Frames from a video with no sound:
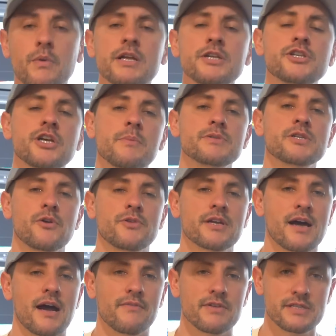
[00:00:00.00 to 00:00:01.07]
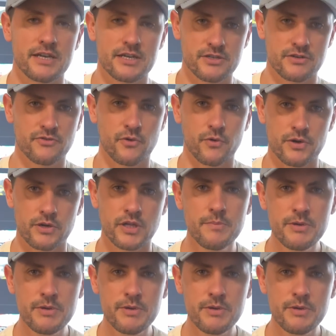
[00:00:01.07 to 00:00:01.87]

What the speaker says: want to jumpstart the conversation for you.